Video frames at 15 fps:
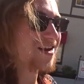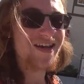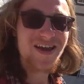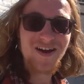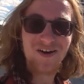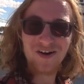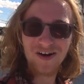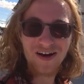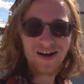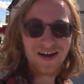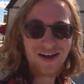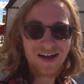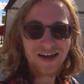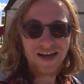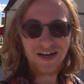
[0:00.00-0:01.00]
here
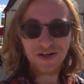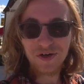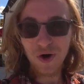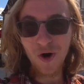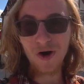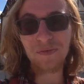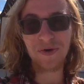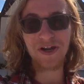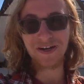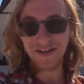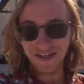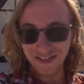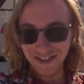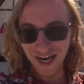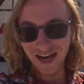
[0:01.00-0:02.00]
in Corbin,
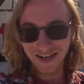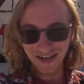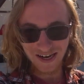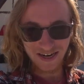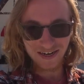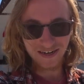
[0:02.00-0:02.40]
Kentucky.